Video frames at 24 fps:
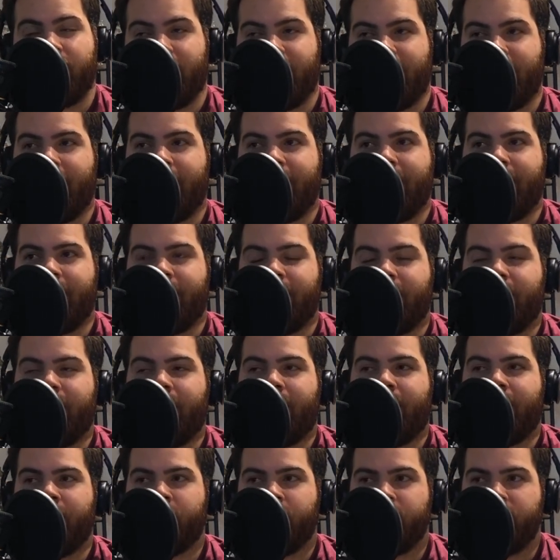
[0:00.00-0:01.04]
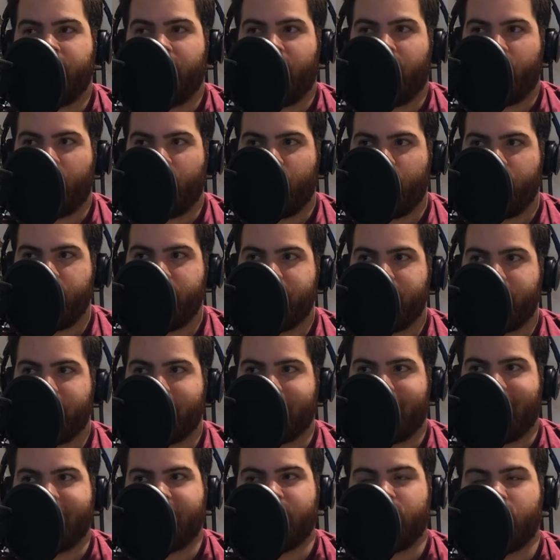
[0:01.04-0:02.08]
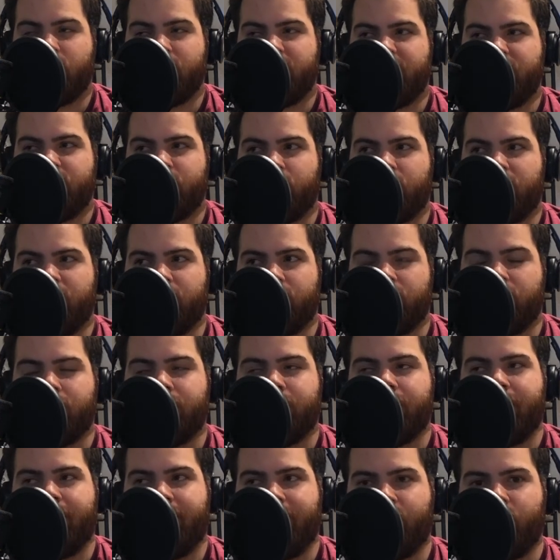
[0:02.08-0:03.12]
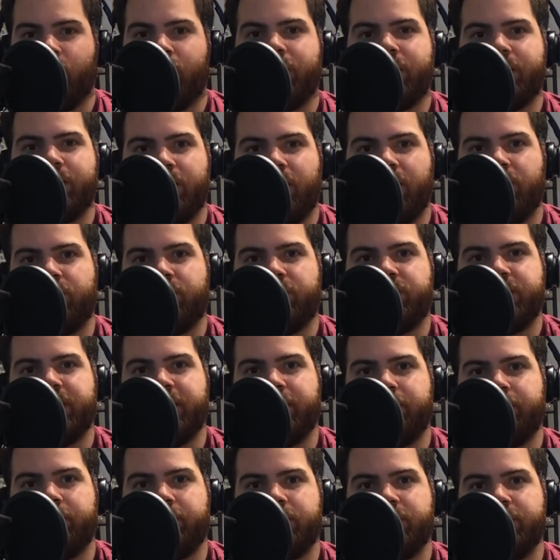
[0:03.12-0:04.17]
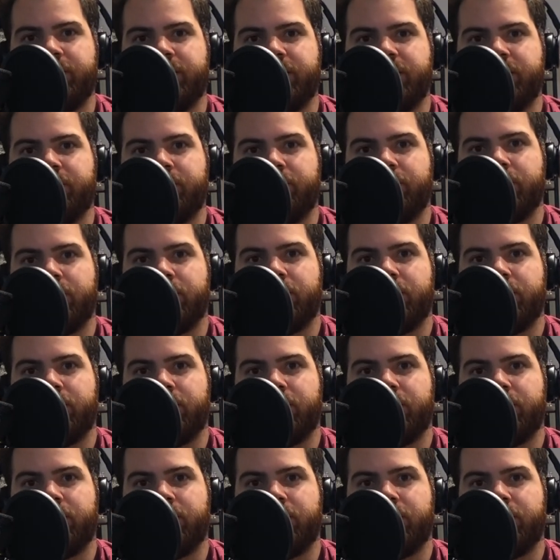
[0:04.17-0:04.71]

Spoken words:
I would hope by 2021 they win another championship.